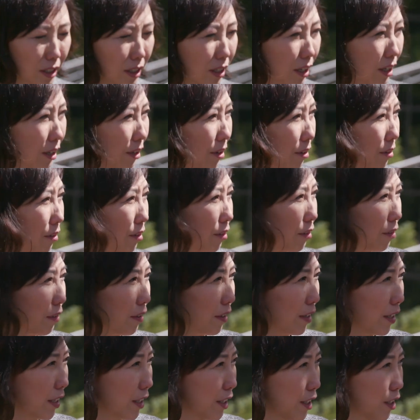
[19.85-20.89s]
to Palo
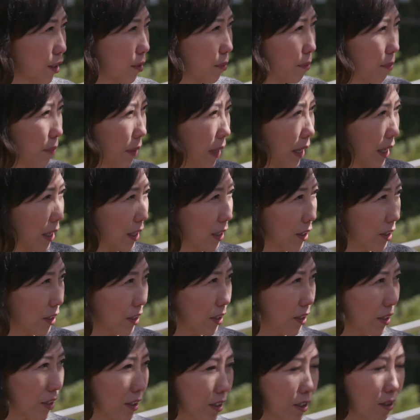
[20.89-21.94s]
Alto, our headquarters.
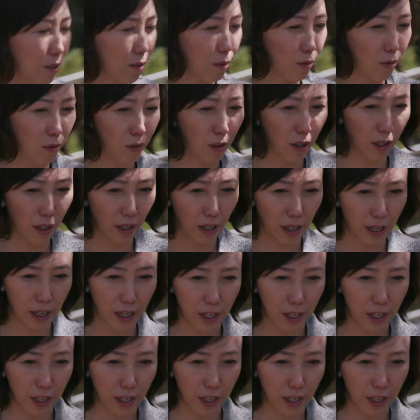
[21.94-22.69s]
Our